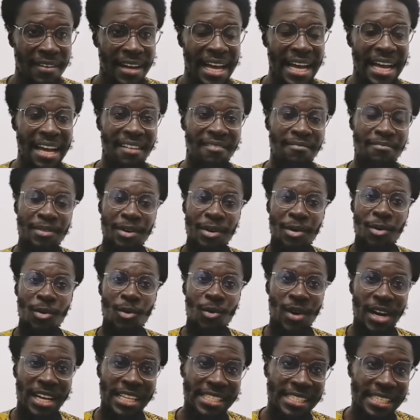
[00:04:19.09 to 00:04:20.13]
I have Bro
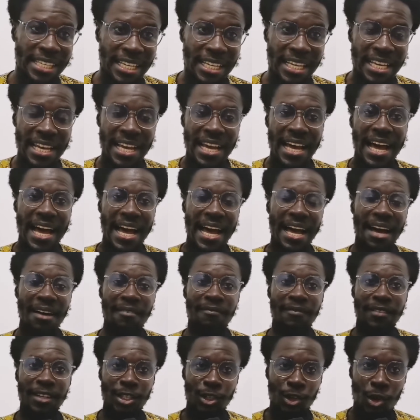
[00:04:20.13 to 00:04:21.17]
Hwansi, I
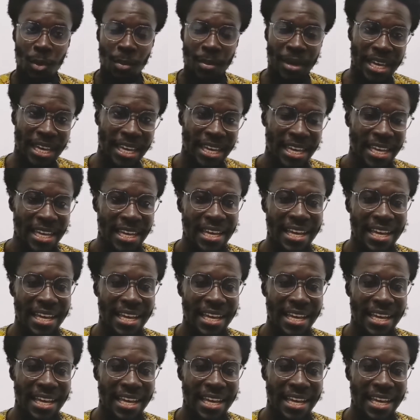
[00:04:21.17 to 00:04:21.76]
have Domi,